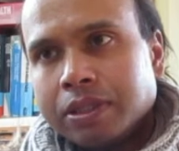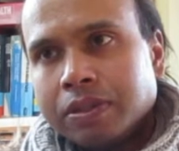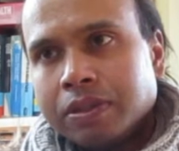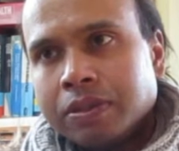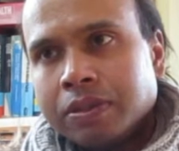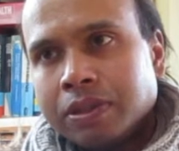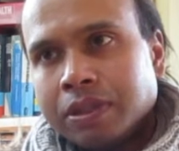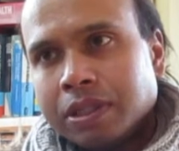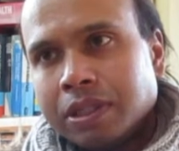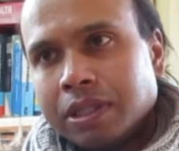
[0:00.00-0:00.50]

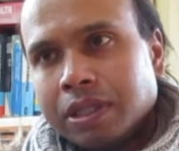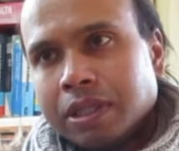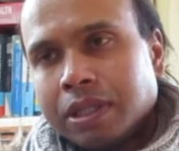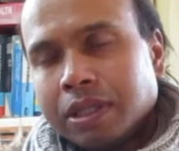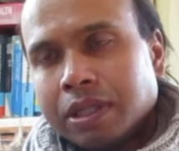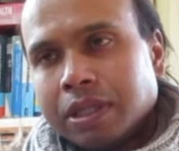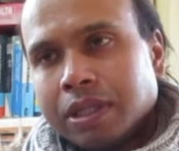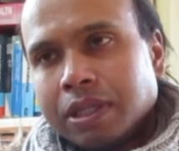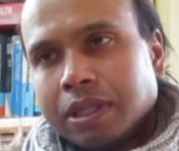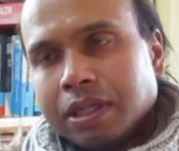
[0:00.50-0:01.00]
you,
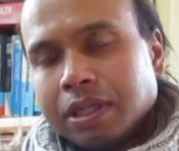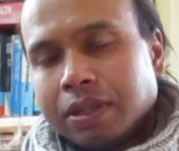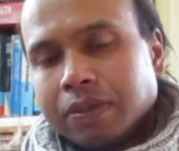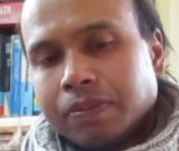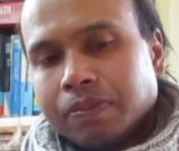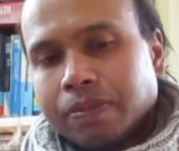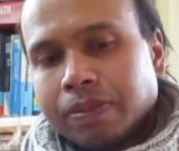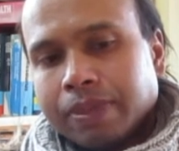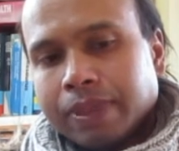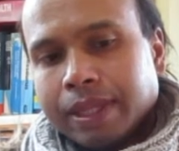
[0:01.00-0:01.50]

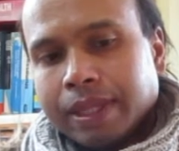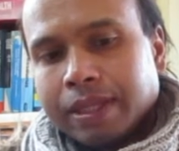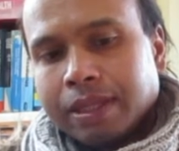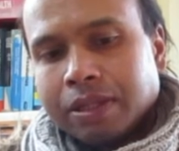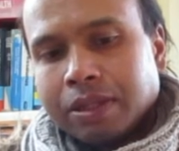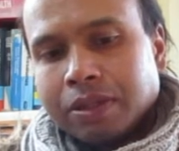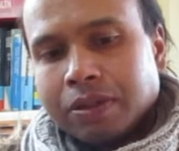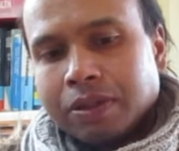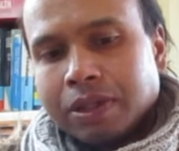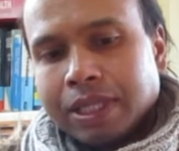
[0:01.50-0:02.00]
you
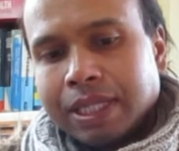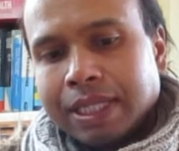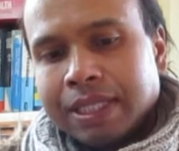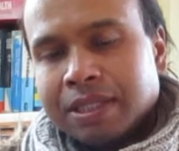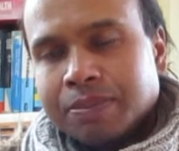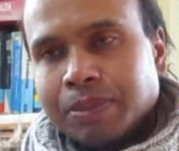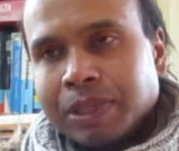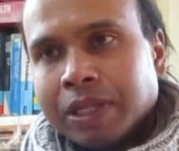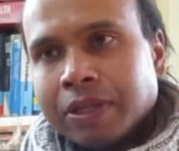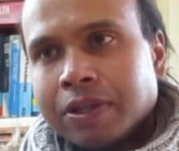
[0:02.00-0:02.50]
know,
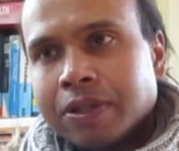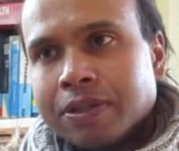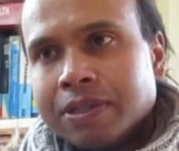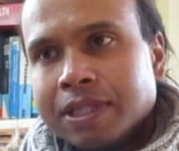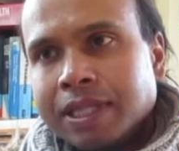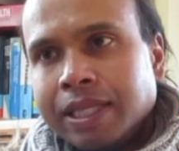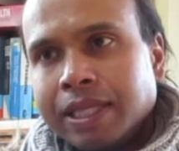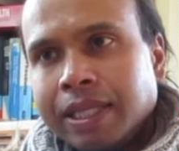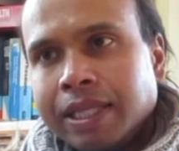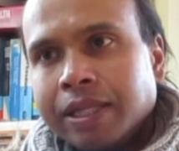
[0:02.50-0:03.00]
it's because
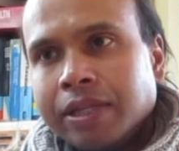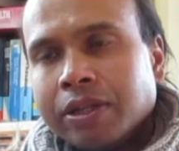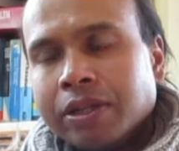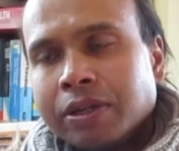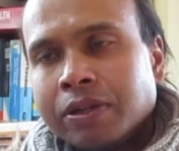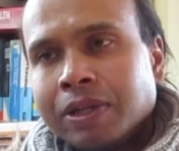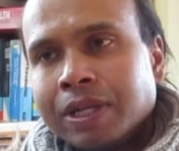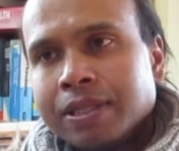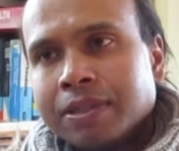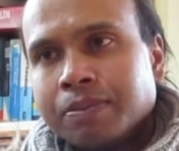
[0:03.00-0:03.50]
the
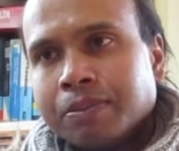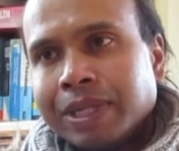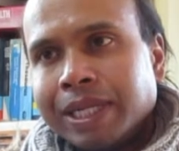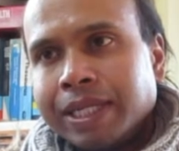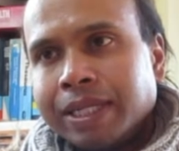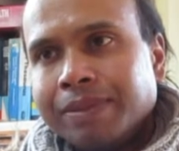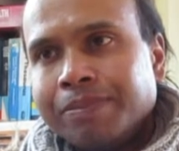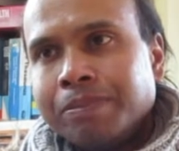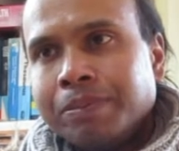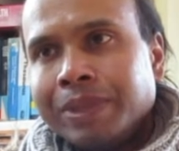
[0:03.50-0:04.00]
ego has
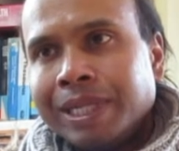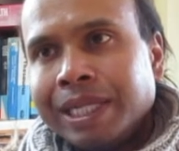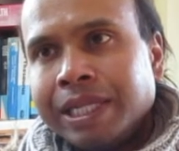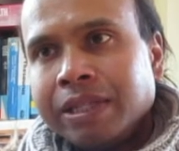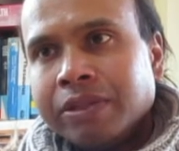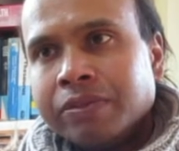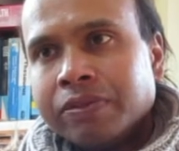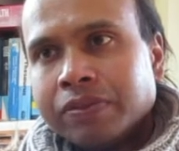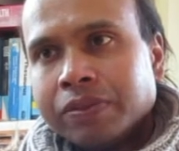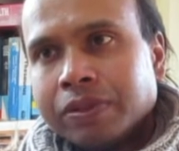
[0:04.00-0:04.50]
made it
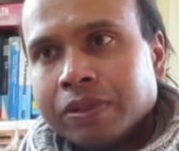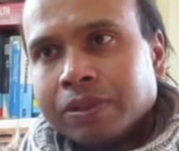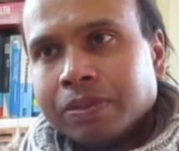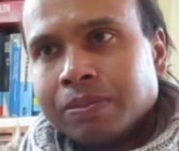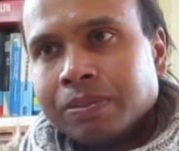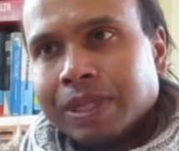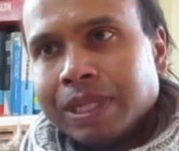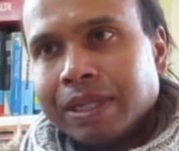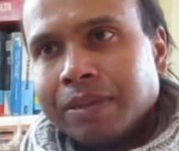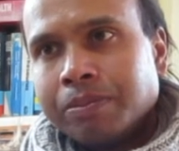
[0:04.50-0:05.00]
meaningful
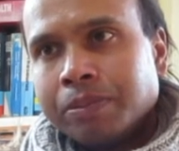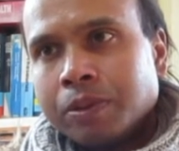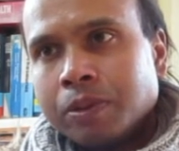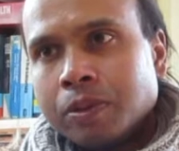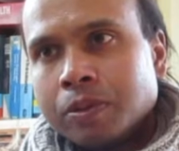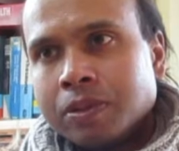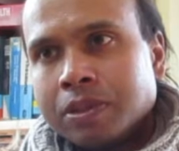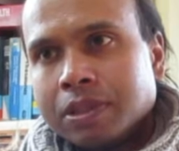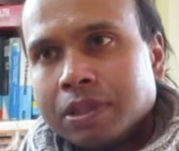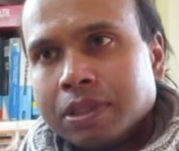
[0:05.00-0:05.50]
and
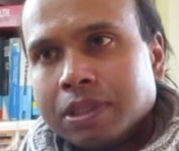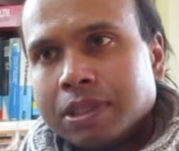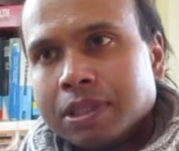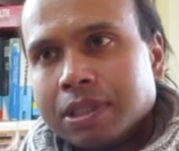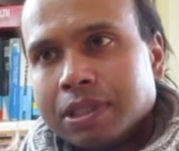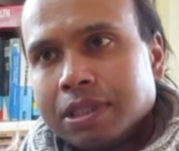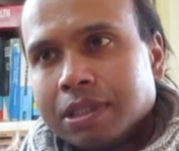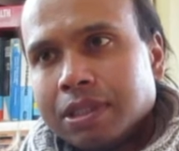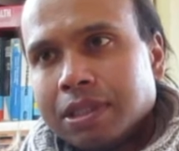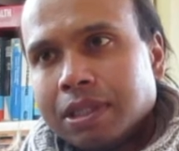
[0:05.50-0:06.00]
important.
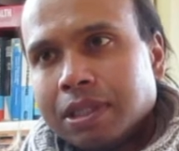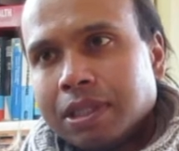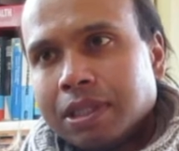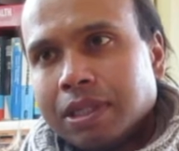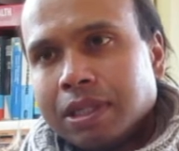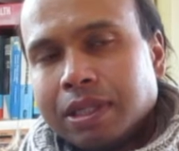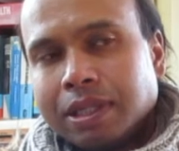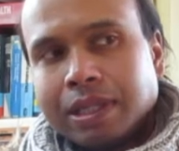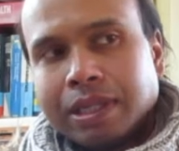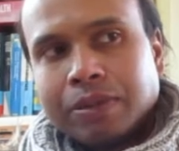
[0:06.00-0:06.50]

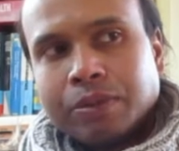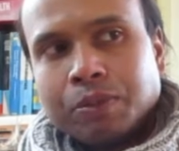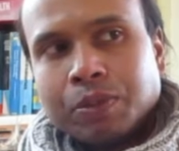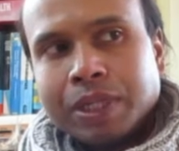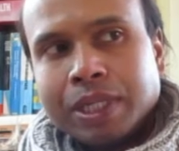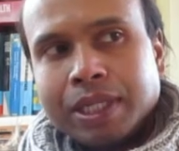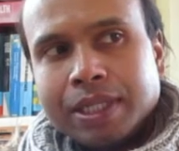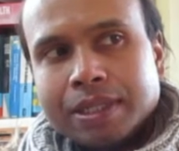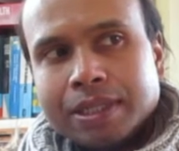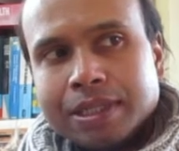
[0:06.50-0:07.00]
And
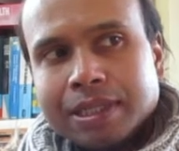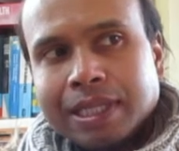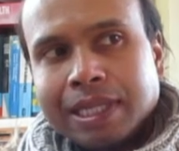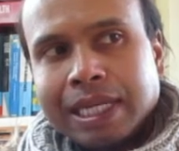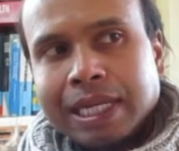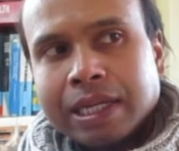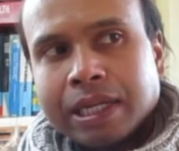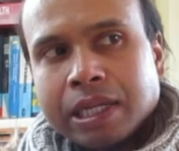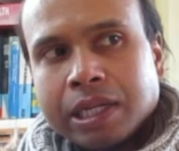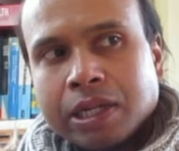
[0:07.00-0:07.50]
when it's
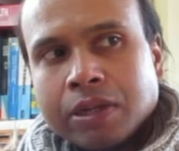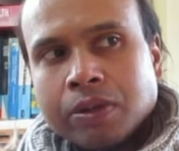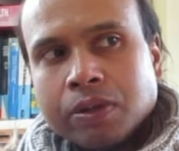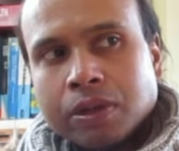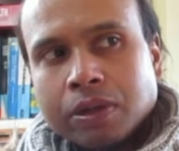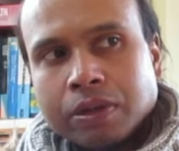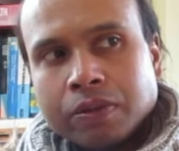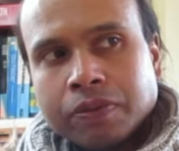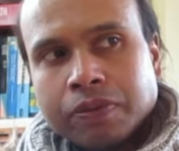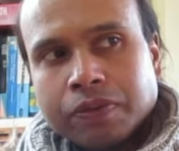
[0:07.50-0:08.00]
let go
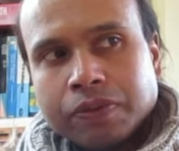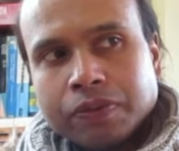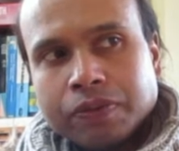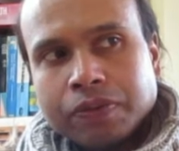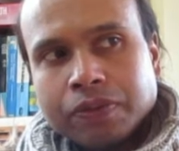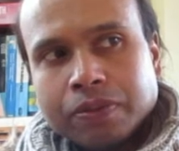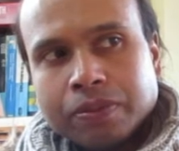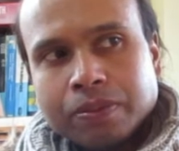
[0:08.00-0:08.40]
of,